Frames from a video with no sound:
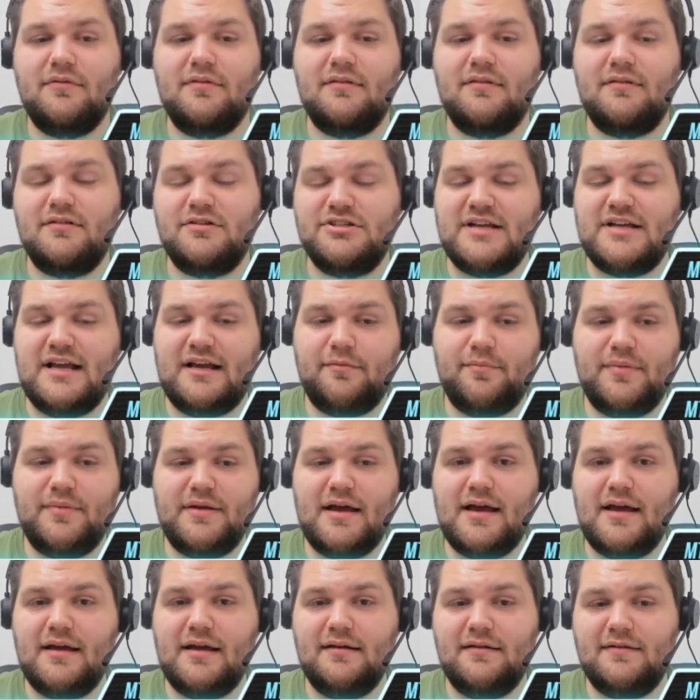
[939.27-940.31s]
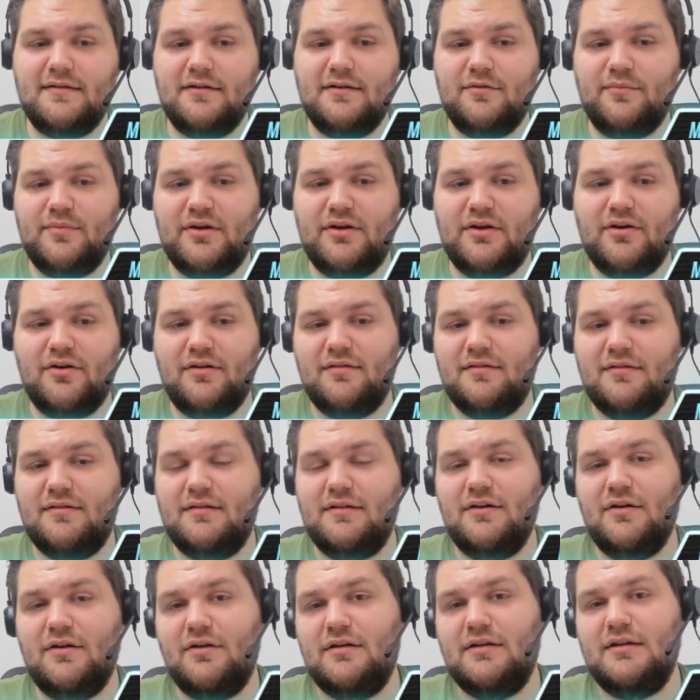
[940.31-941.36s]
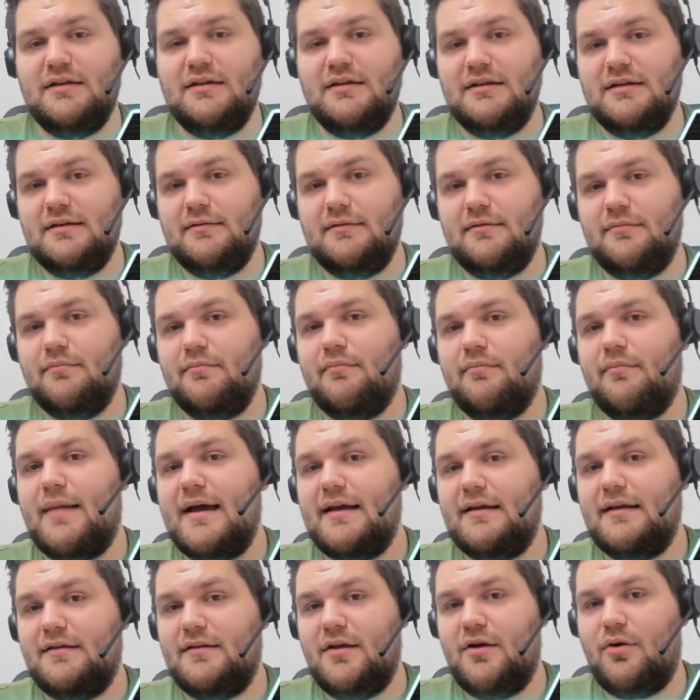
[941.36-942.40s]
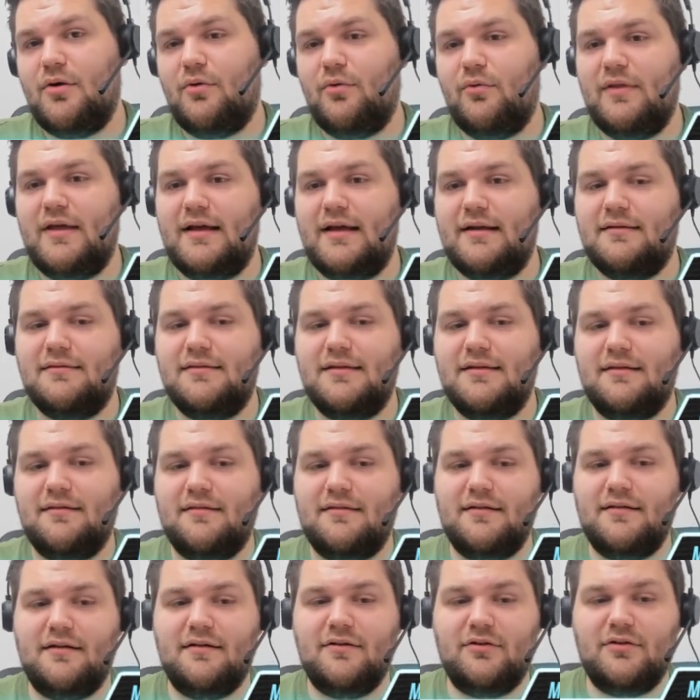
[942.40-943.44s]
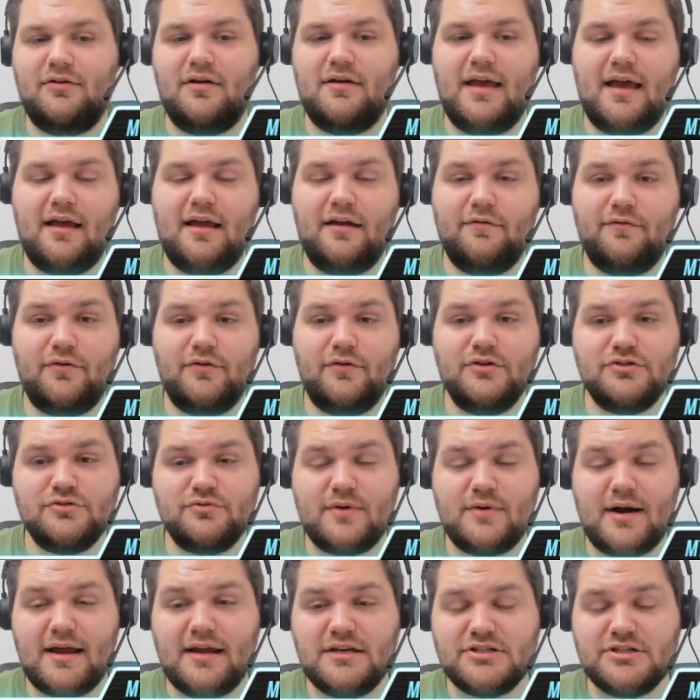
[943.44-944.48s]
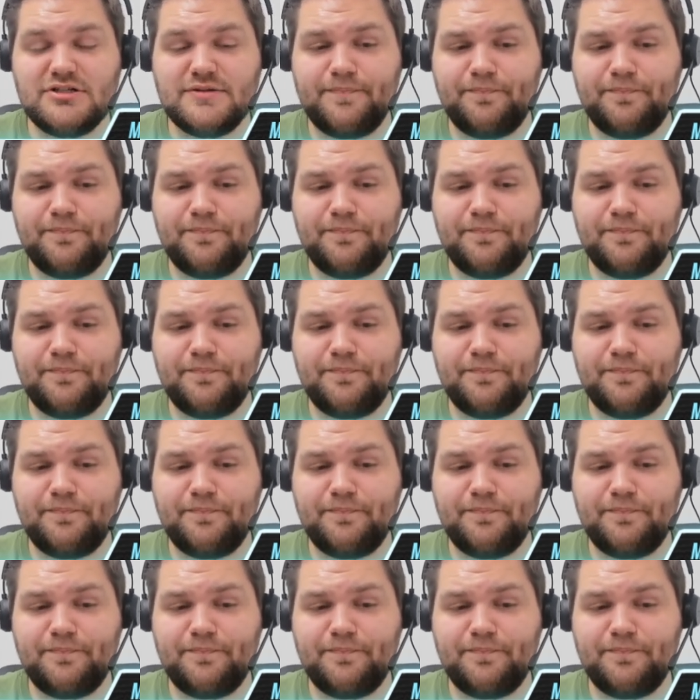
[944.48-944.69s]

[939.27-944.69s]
checked behind here because he might know that this is a good hand for his range,